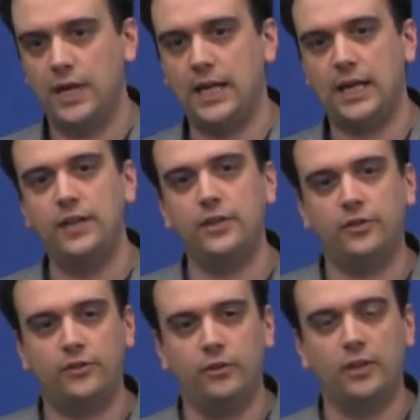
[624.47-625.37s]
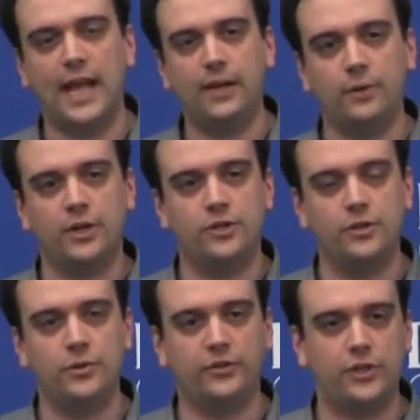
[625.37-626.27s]
And in this language,
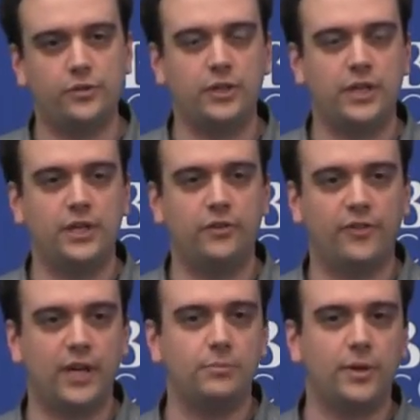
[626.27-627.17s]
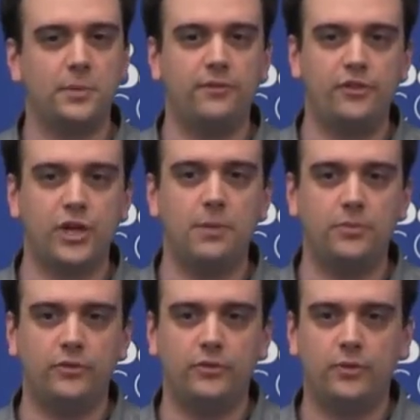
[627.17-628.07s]
you essentially can define primitive
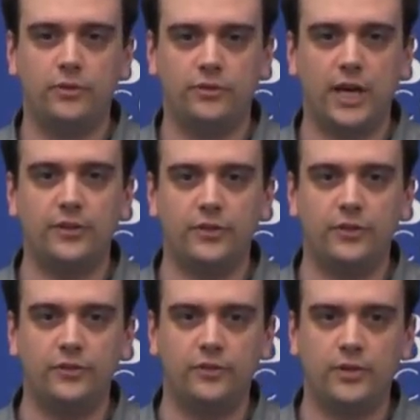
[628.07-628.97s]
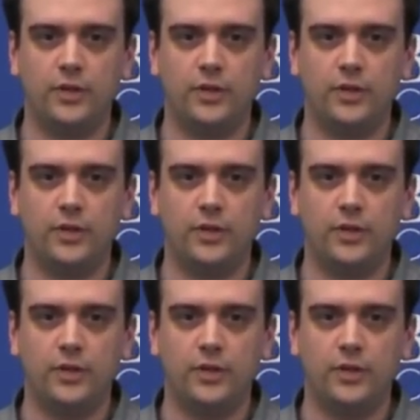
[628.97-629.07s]
shapes, sizes.